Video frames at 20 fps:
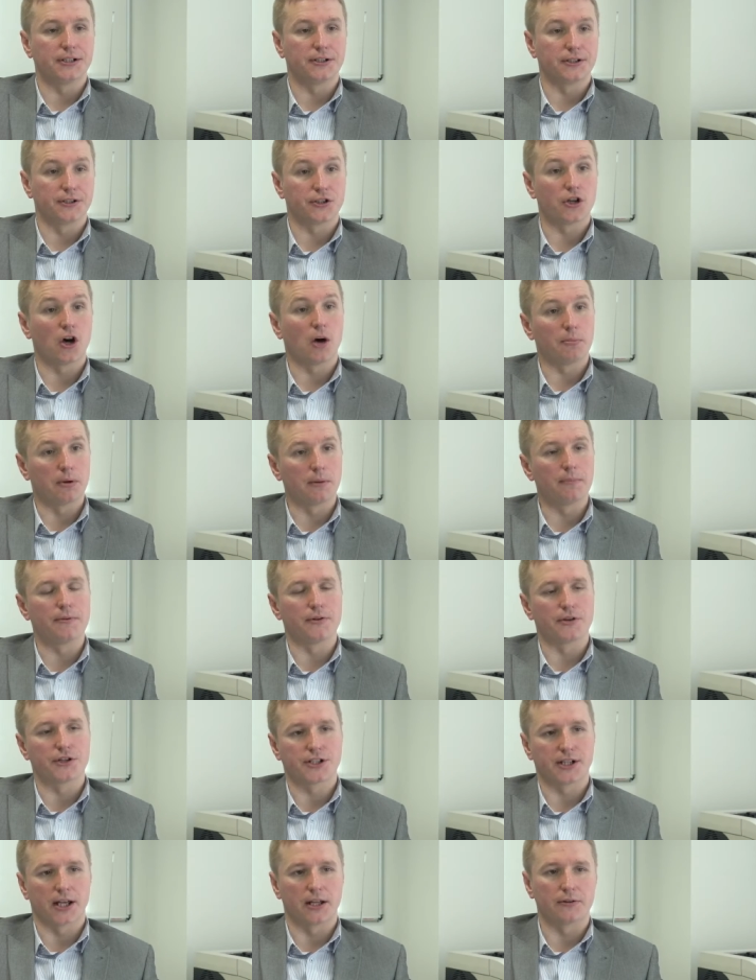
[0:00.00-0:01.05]
to top up
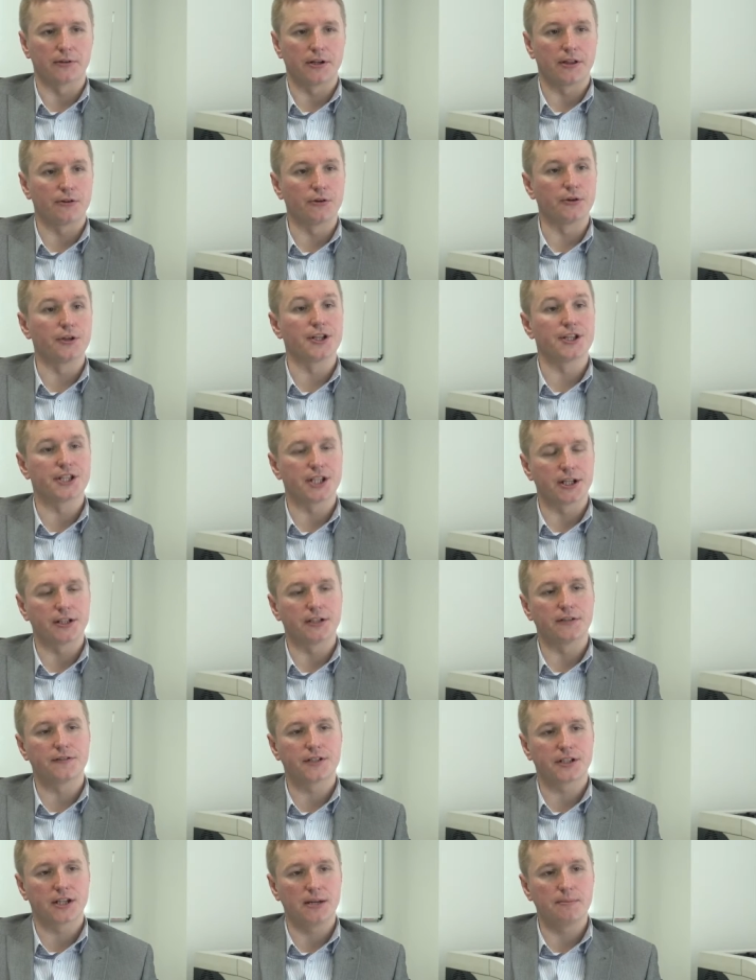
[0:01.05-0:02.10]
their salary through an
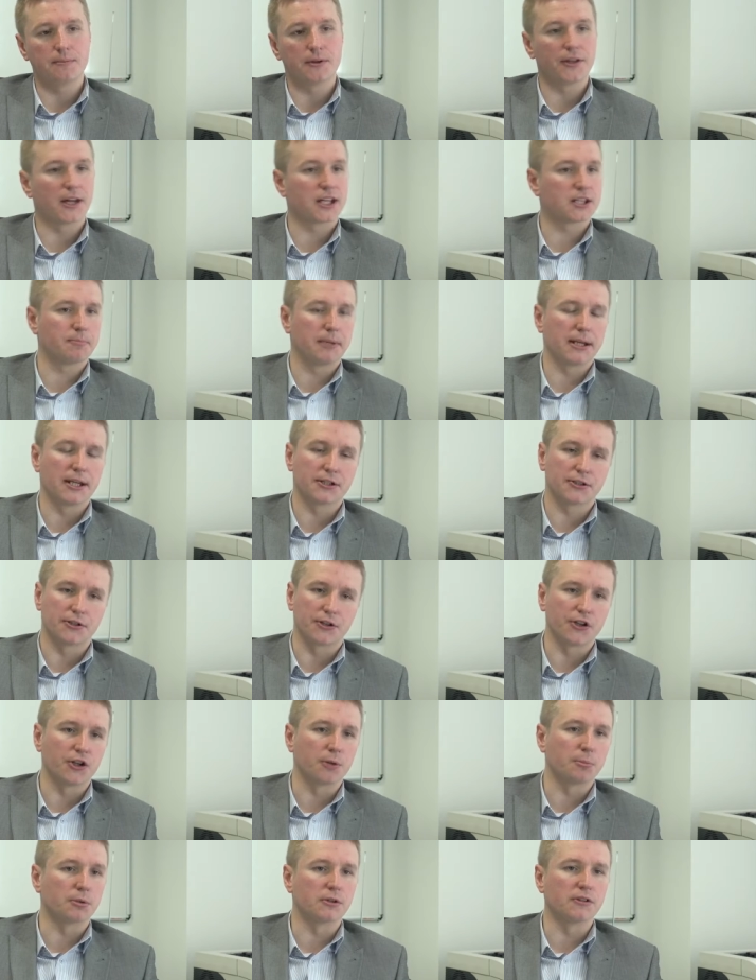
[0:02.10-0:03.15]
incentive scheme, and that's based on a
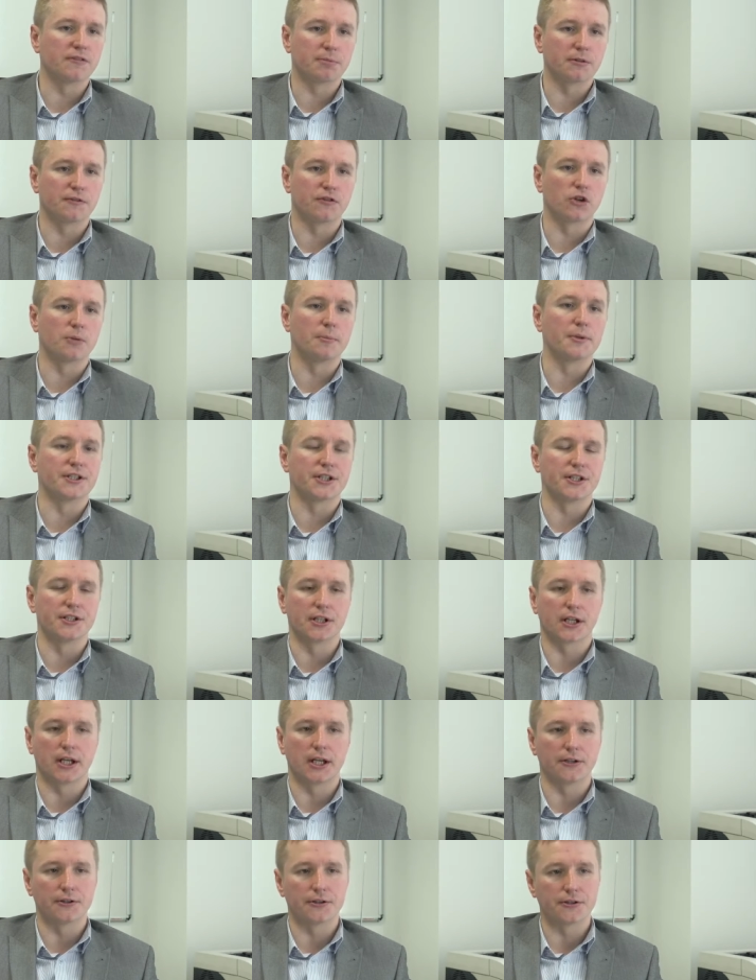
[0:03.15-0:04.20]
number of performance
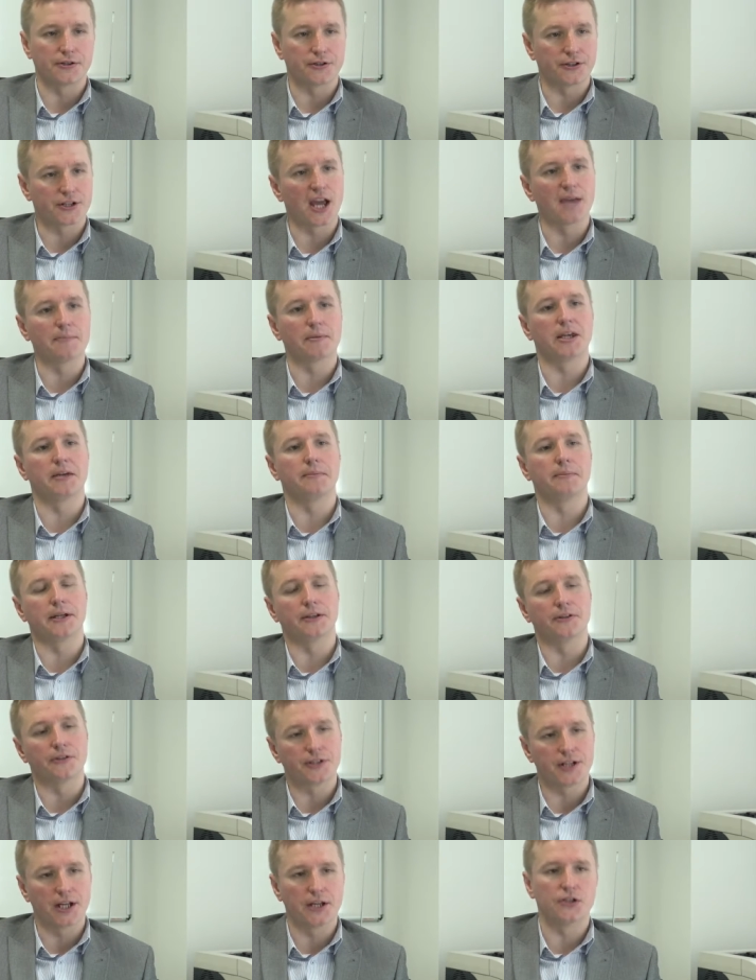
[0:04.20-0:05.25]
indicators, their timekeeping,
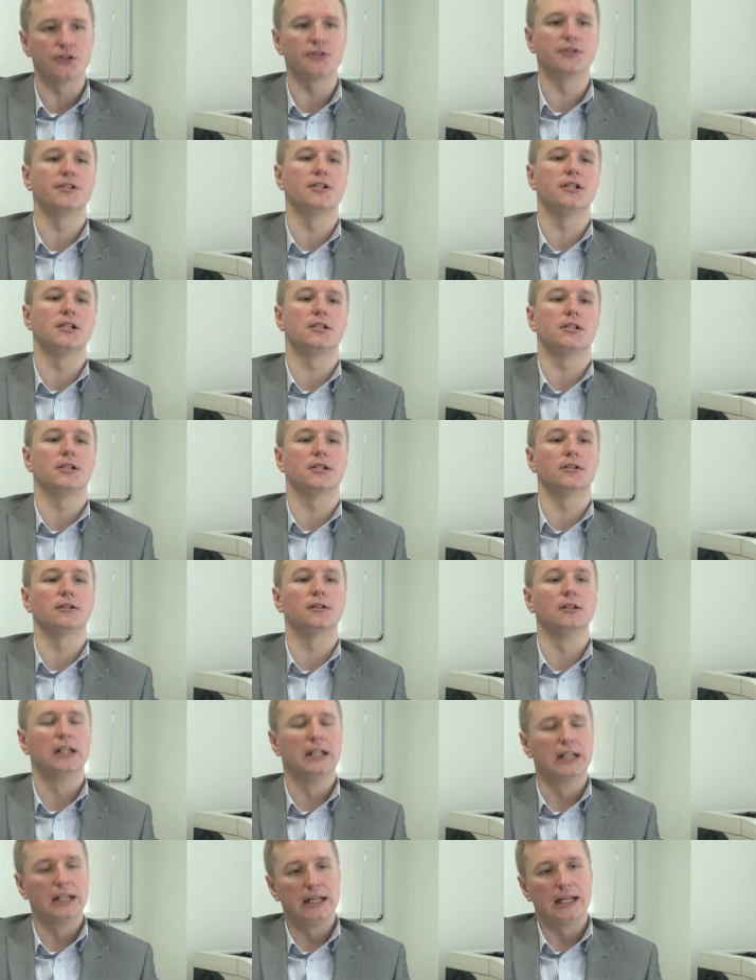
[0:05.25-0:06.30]
their attention to detail,
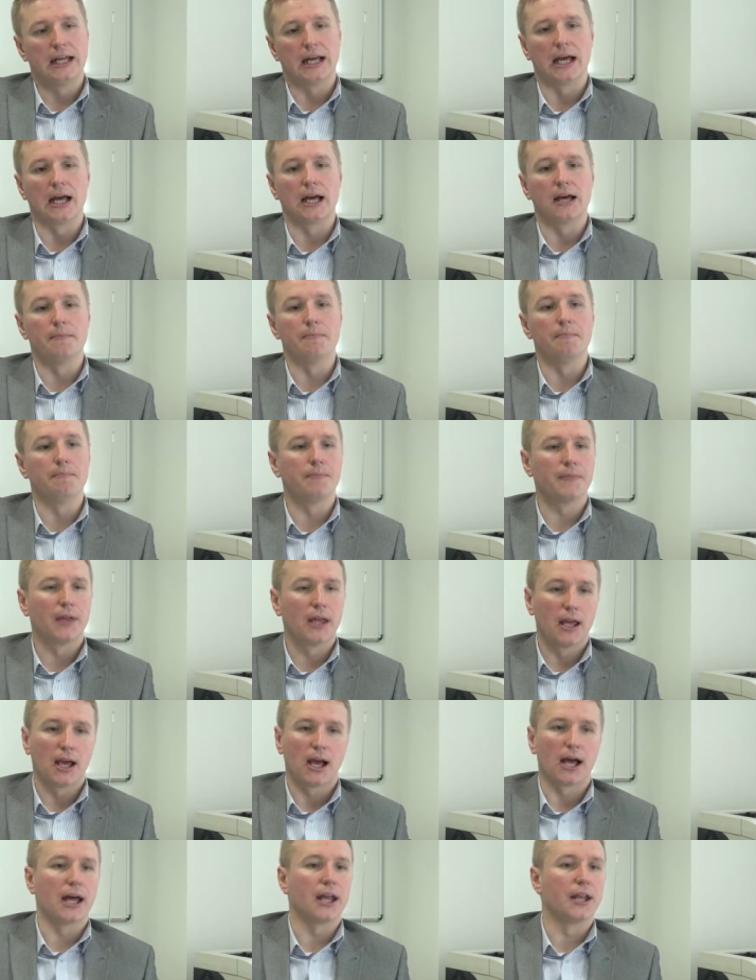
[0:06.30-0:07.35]

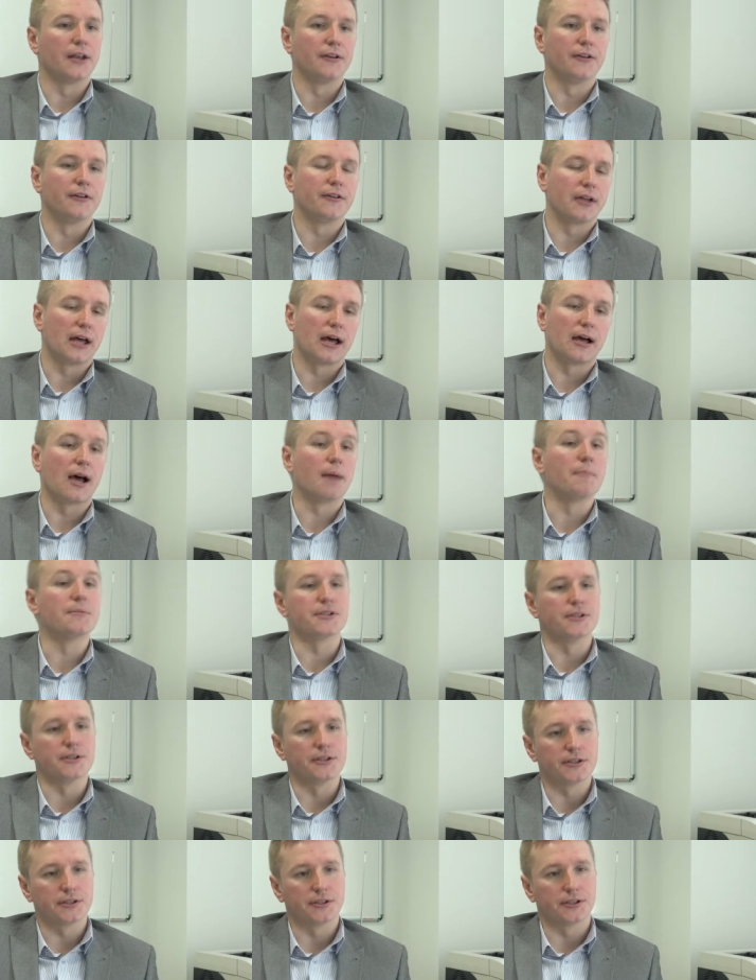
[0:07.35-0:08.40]
and
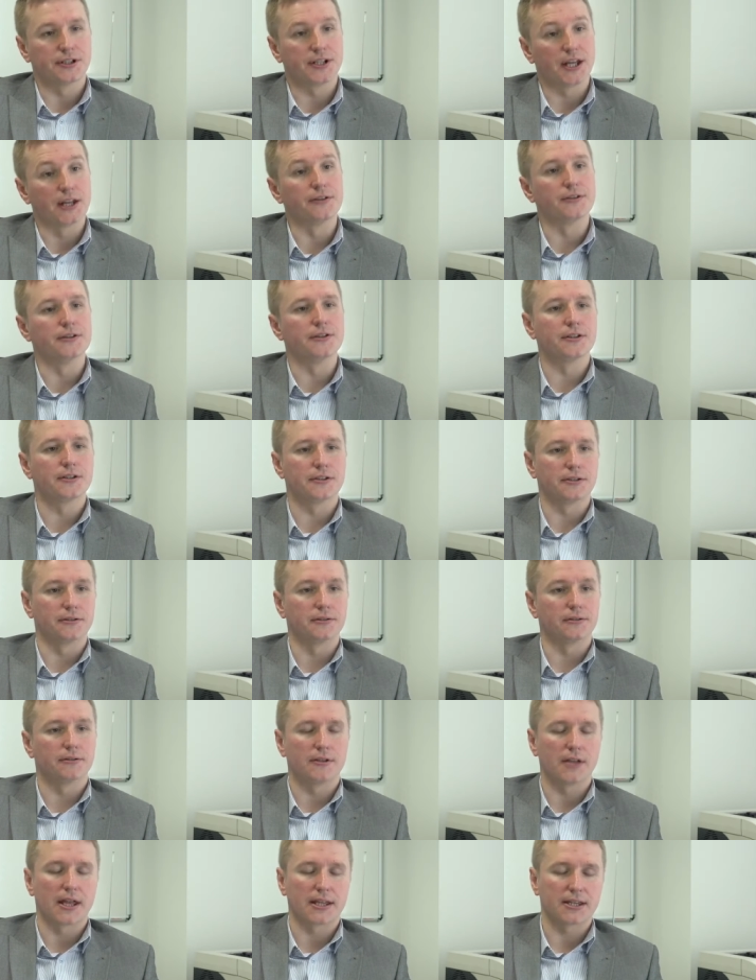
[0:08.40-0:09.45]
absence and attendance
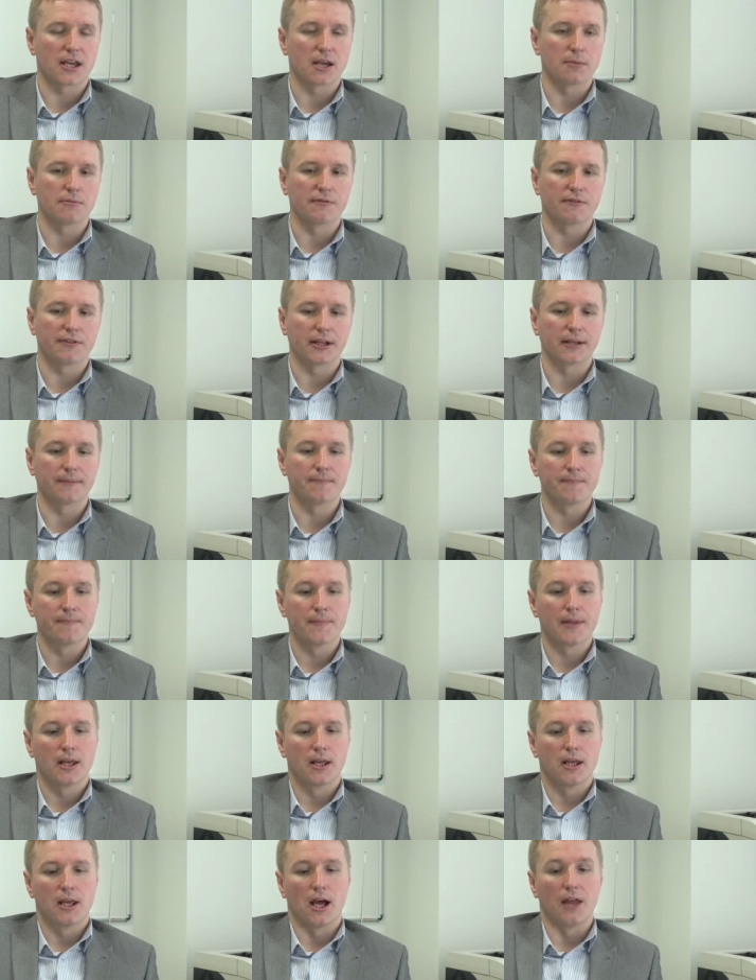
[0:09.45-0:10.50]
and that type of thing.
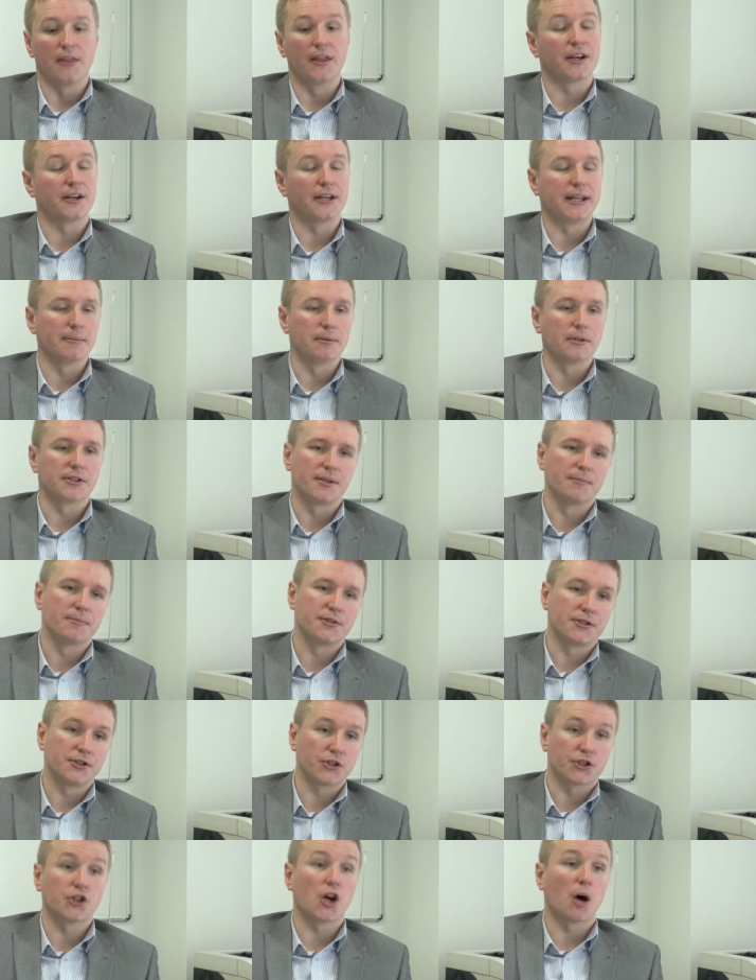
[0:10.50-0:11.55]
And that enables them
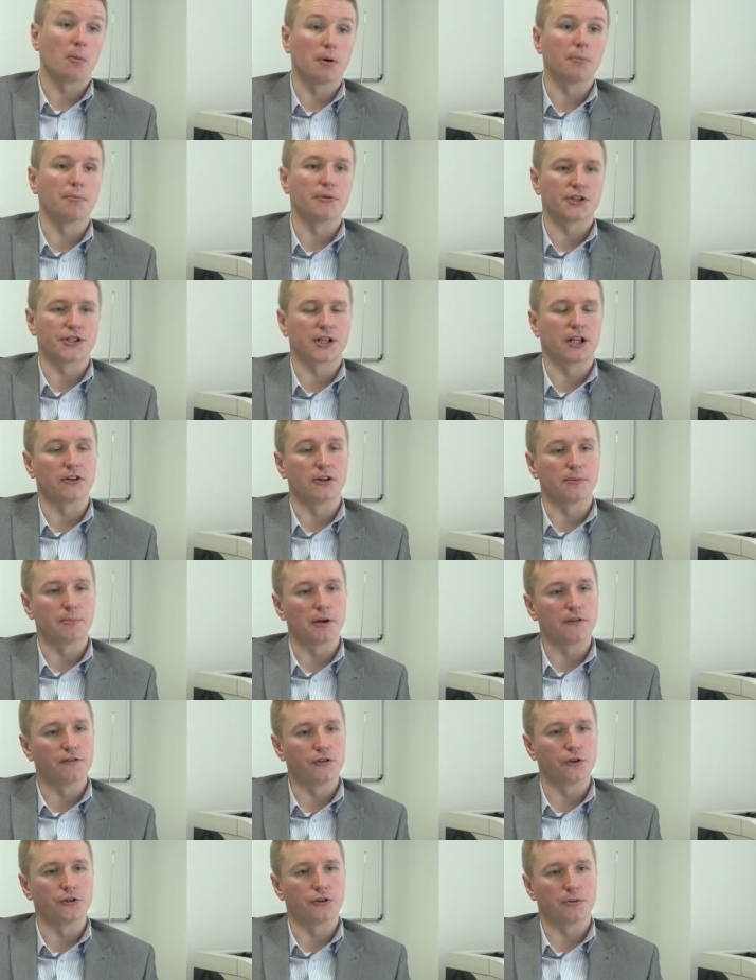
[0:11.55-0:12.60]
to just top up their salary by a
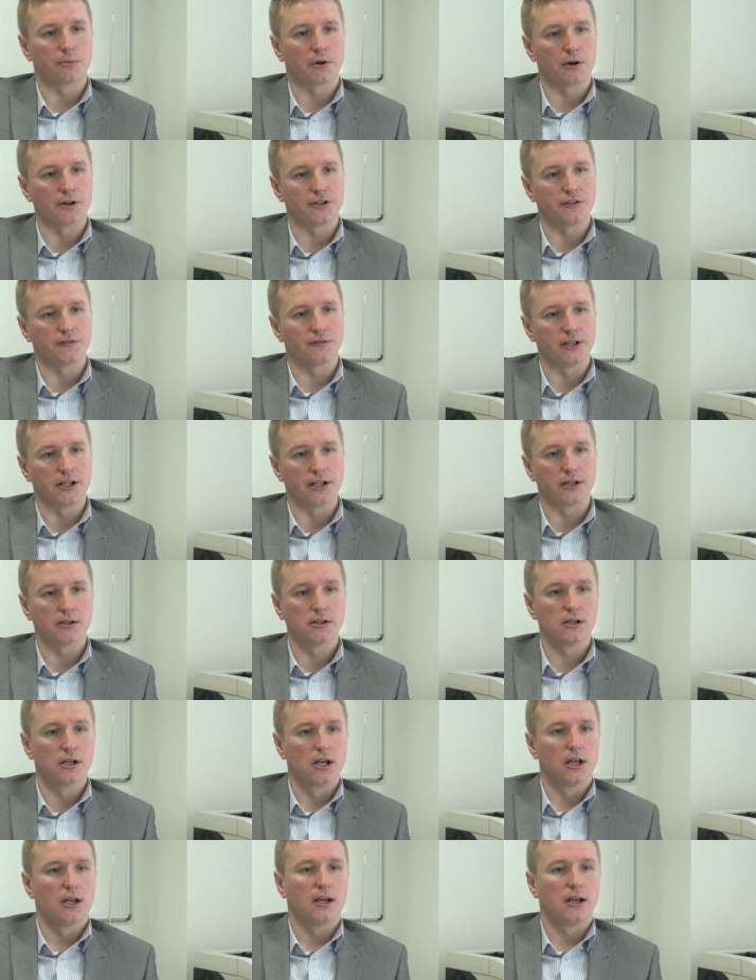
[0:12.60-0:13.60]
few £100 every year,